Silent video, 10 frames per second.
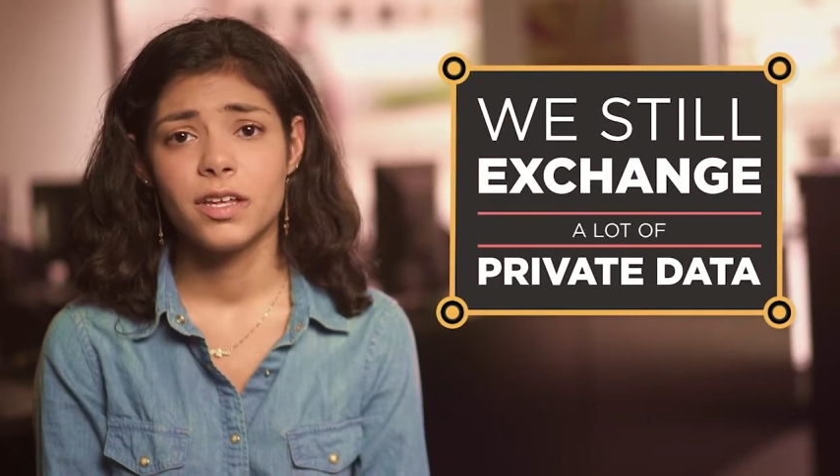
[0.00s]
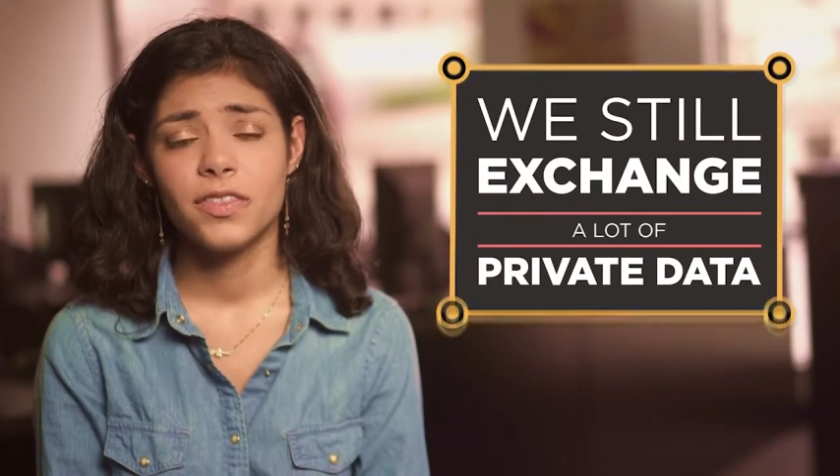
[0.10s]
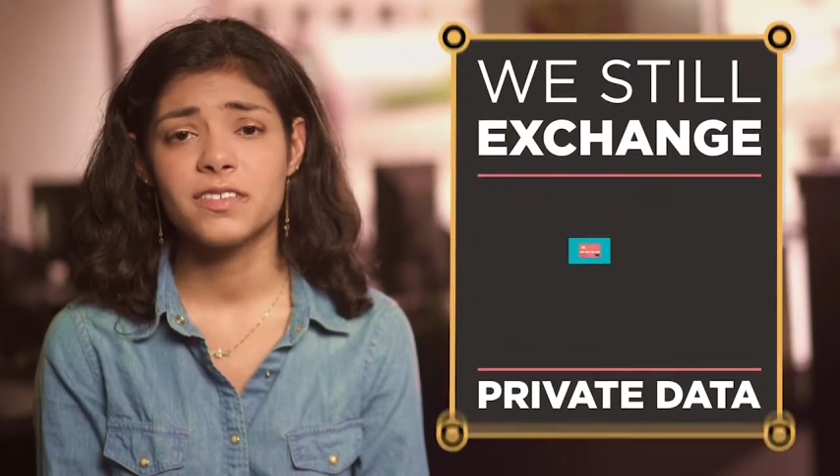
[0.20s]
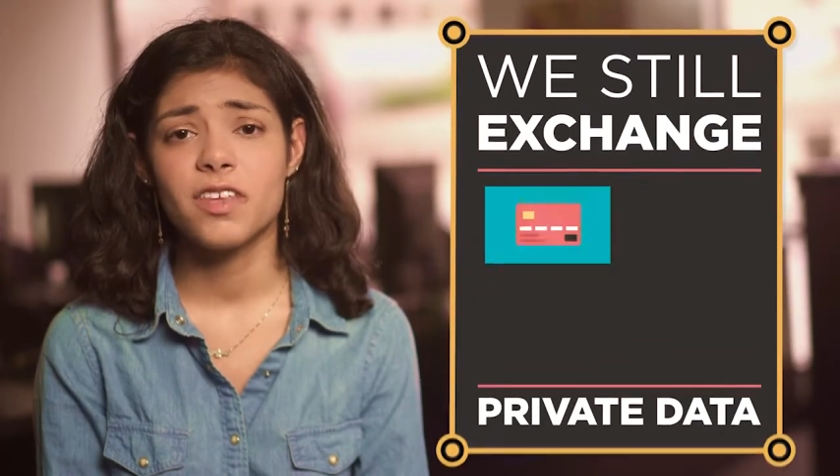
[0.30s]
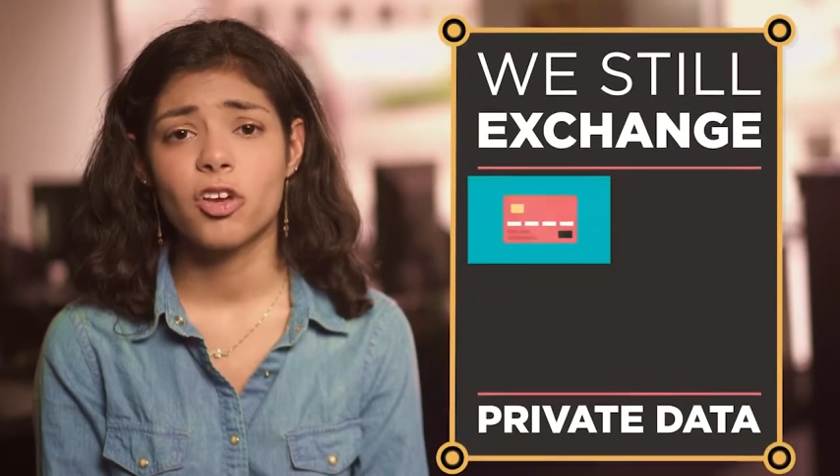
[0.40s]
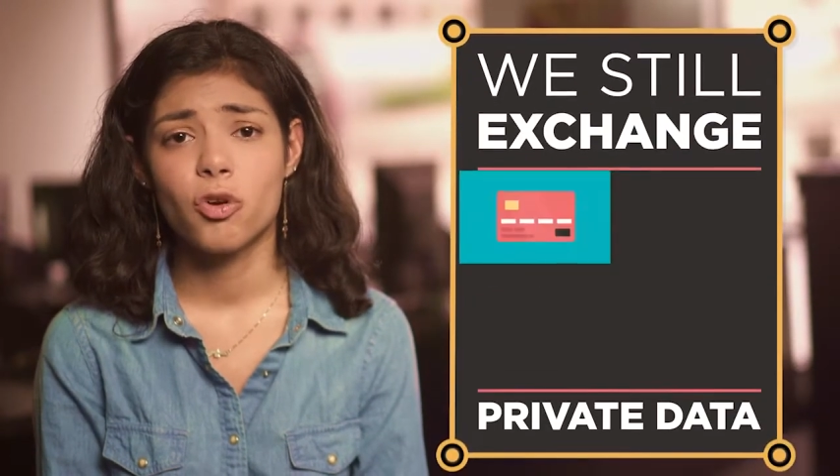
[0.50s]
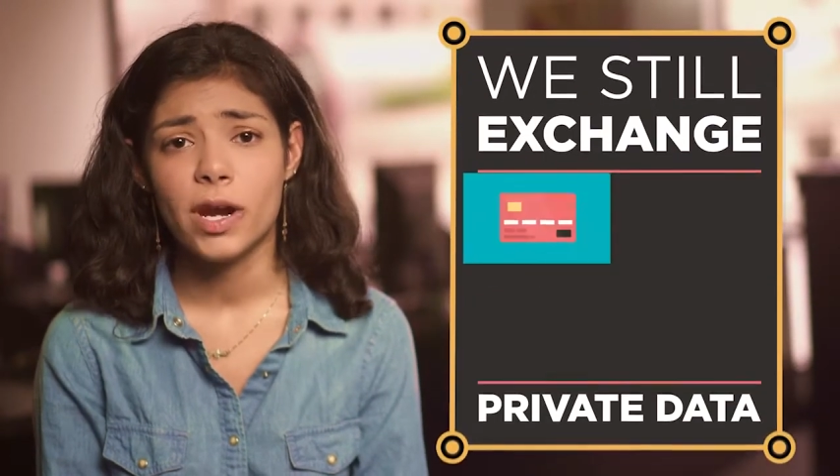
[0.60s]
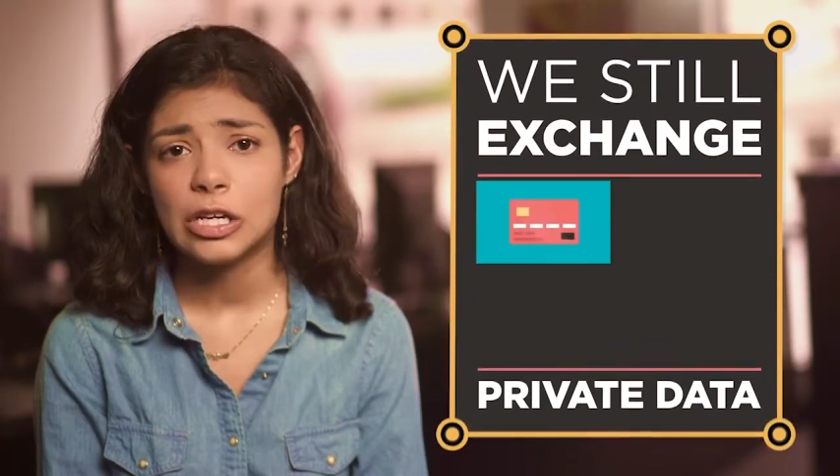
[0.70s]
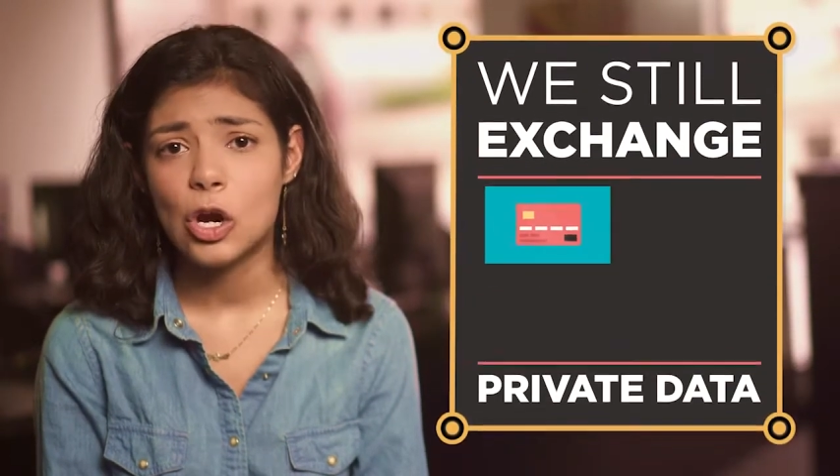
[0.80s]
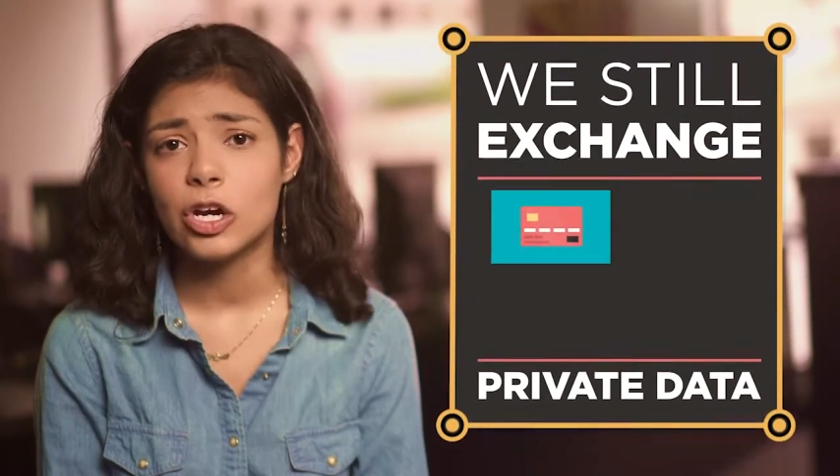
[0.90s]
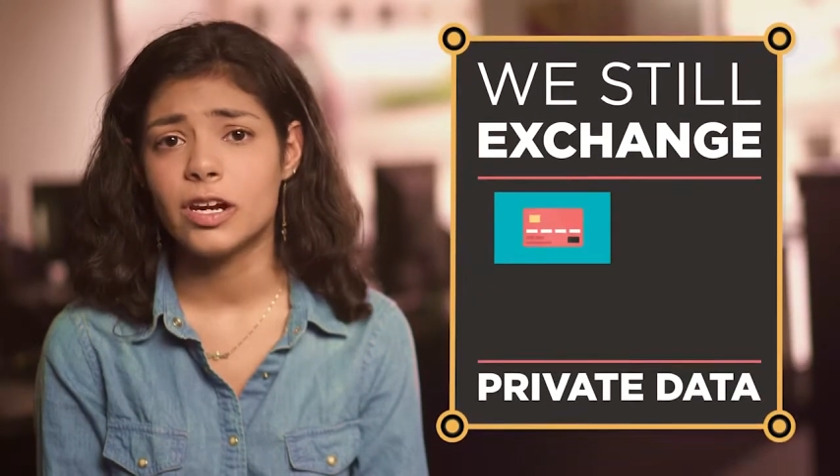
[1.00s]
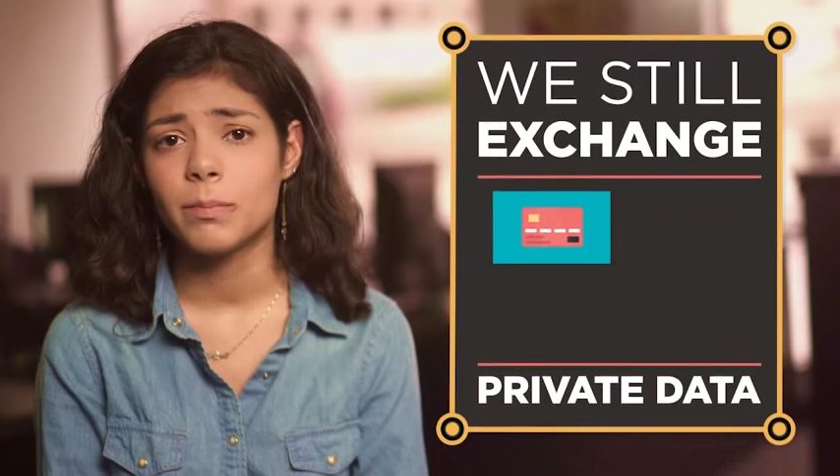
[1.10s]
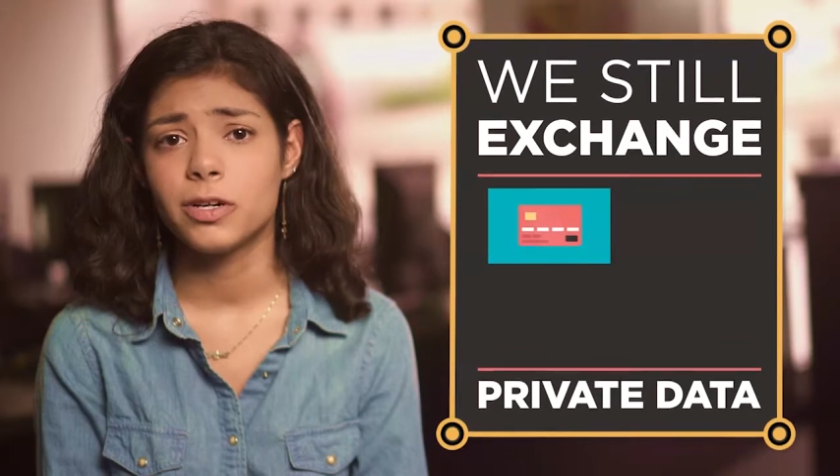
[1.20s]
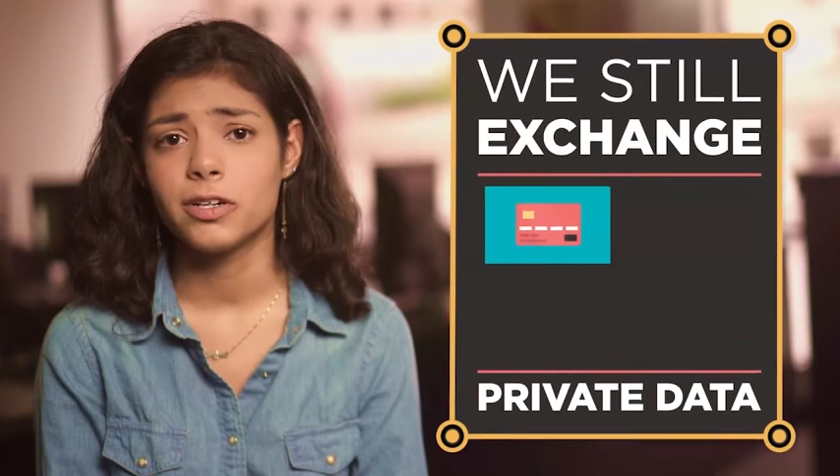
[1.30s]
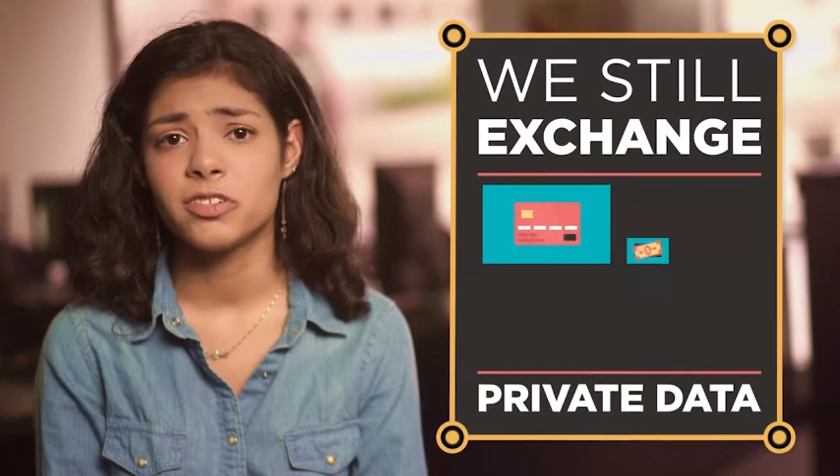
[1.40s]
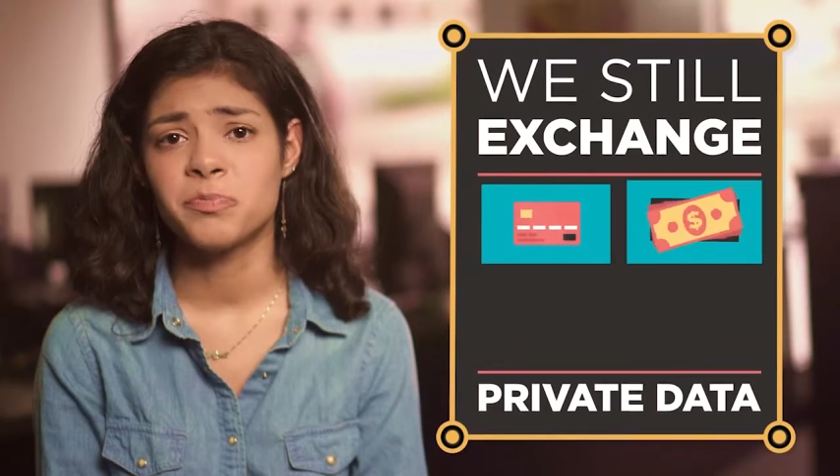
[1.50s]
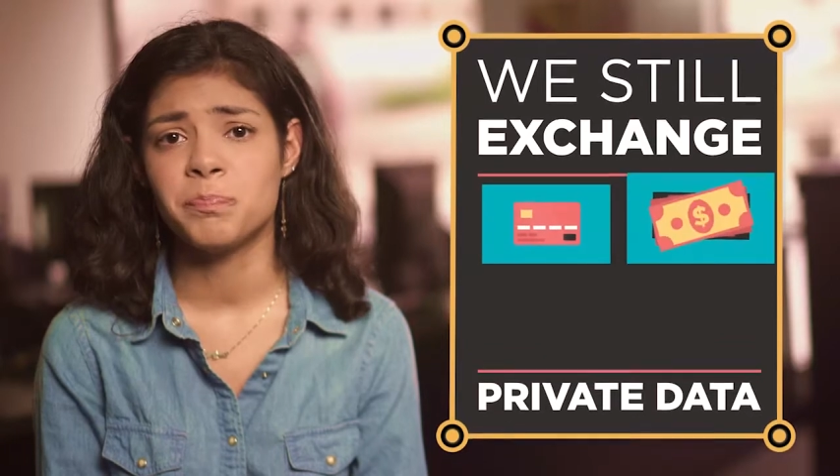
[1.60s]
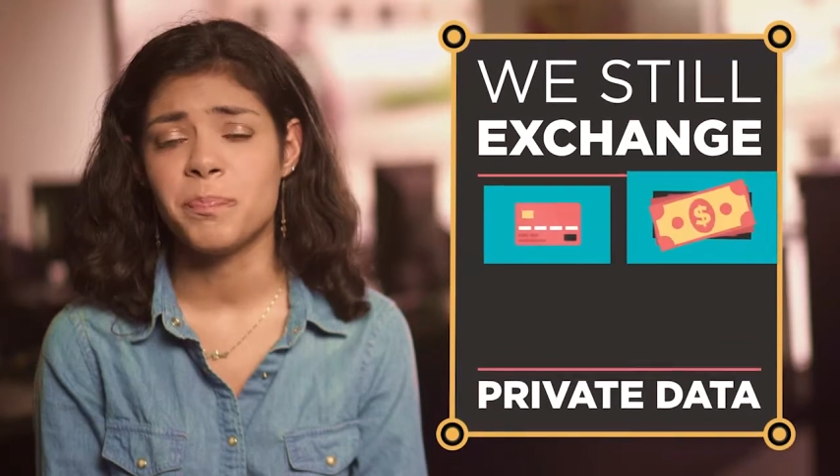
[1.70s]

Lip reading: Things like credit card numbers,